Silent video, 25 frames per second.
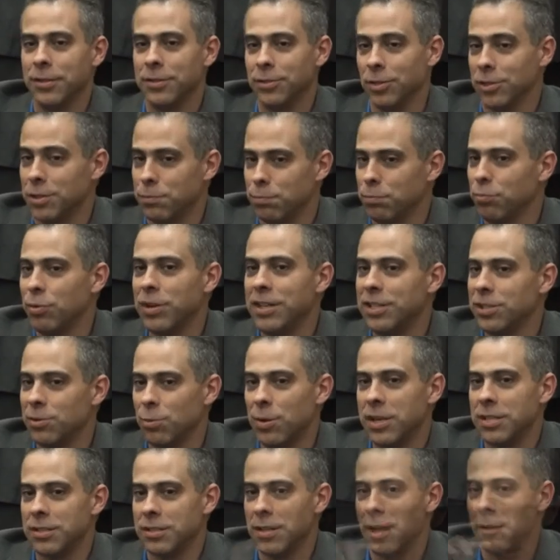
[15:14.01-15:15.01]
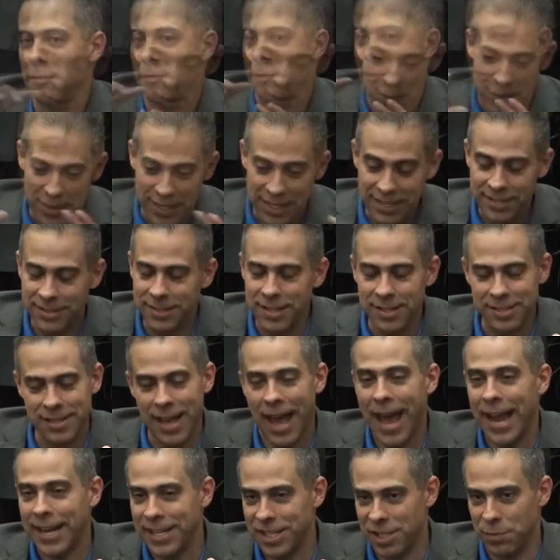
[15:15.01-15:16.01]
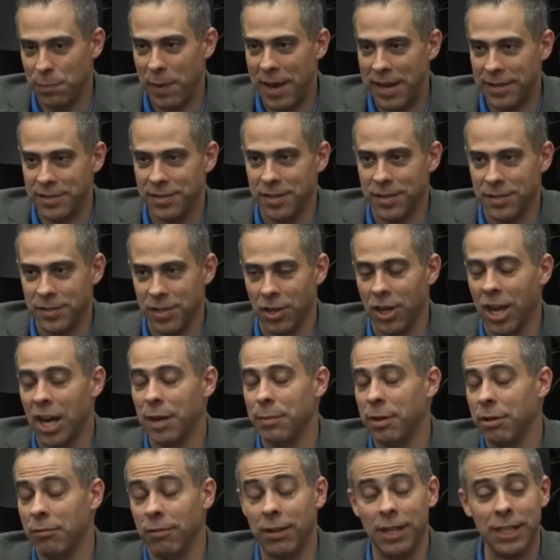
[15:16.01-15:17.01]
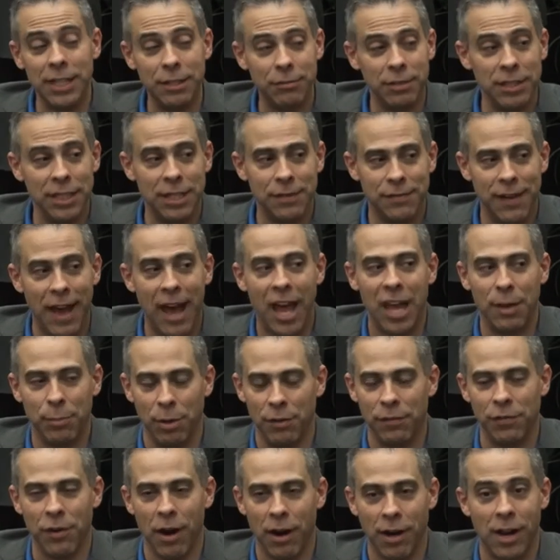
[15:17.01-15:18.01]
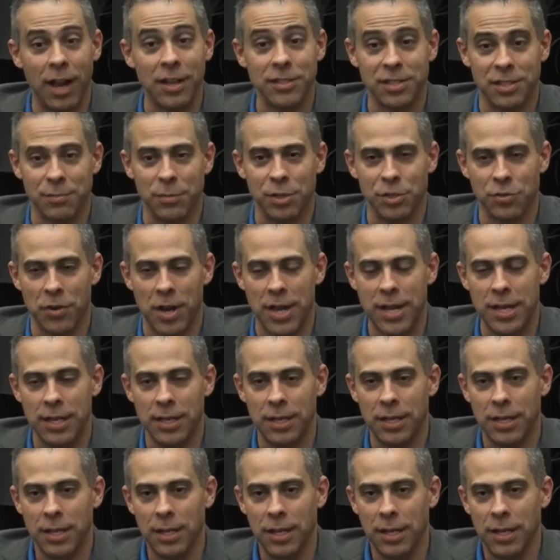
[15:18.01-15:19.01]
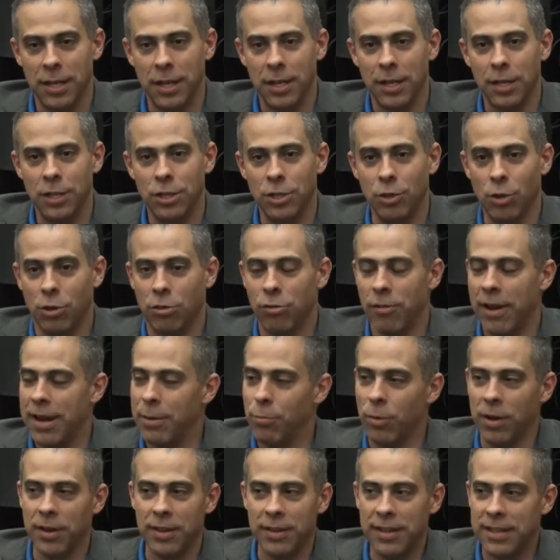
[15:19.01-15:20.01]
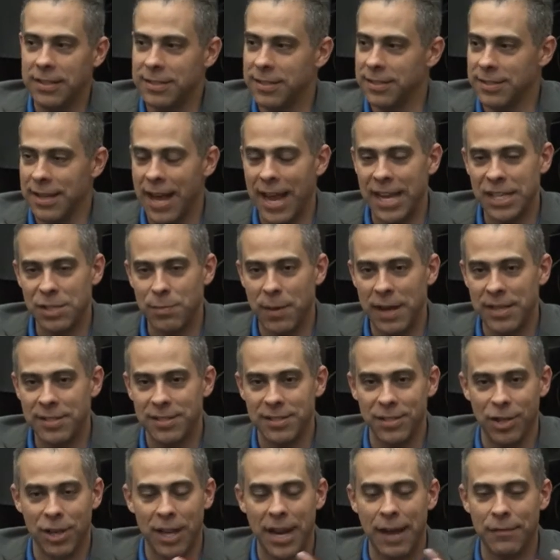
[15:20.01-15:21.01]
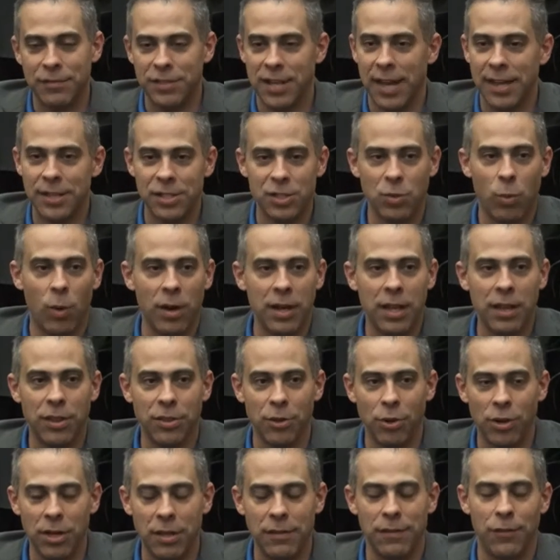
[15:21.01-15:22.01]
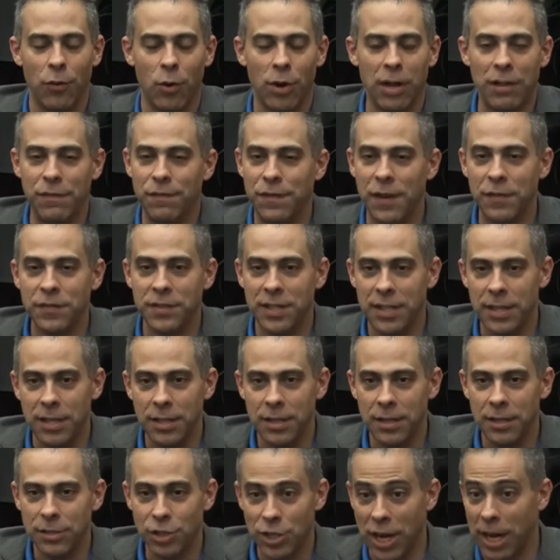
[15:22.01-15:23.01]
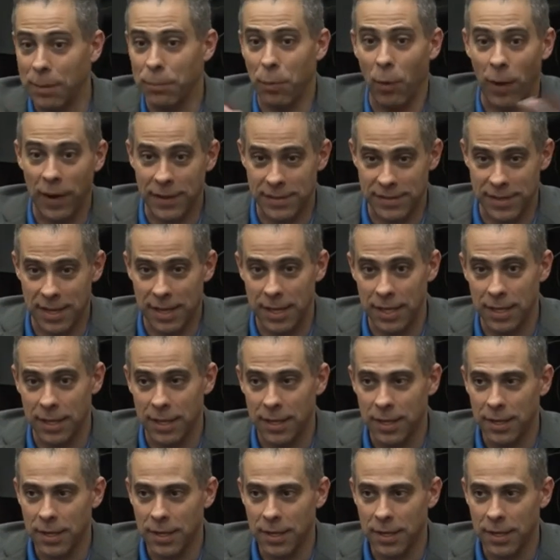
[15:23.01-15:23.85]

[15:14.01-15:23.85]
So it's pretty sweet stuff. These design spaces are going to be really, really valuable for our customers, right? You create one of these design spaces that could have ten, twenty, thirty, forty, fifty checkpoints in it.